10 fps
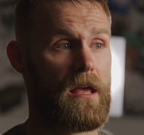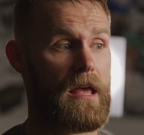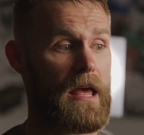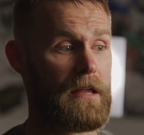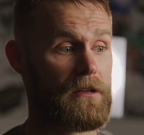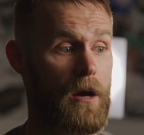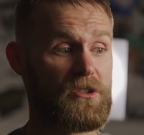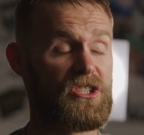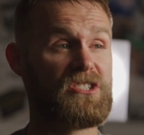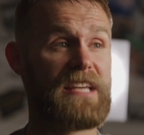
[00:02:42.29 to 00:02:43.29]
and I
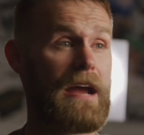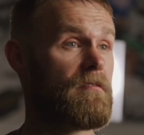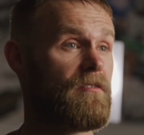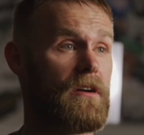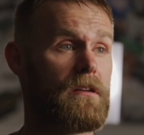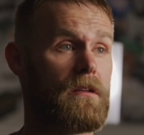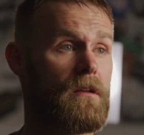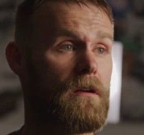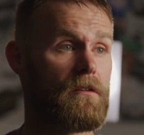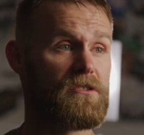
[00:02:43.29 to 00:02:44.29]
was just terrified.
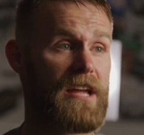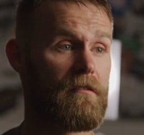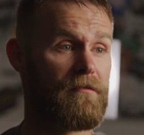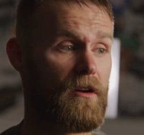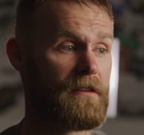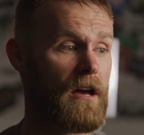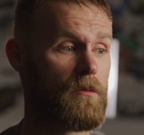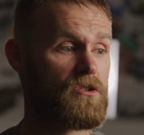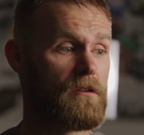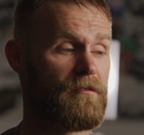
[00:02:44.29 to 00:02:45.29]
I was terrified that I
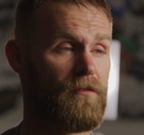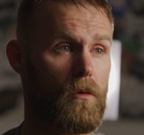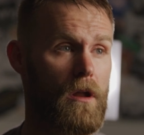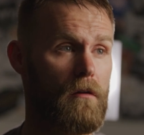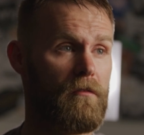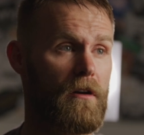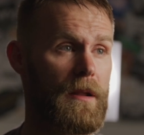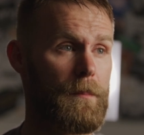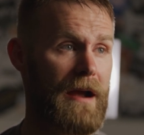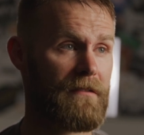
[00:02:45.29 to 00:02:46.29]
was going to fall over and
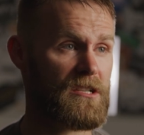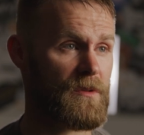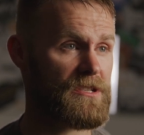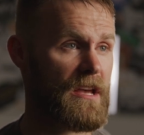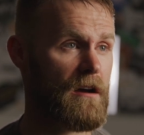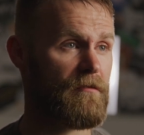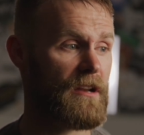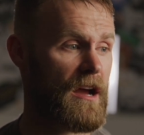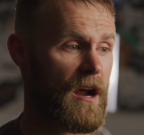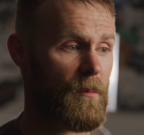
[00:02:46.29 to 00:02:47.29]
embarrass myself and
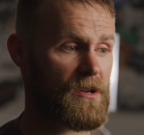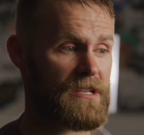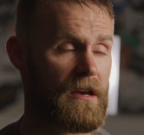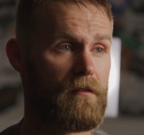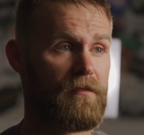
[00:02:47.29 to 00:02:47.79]
hurt myself.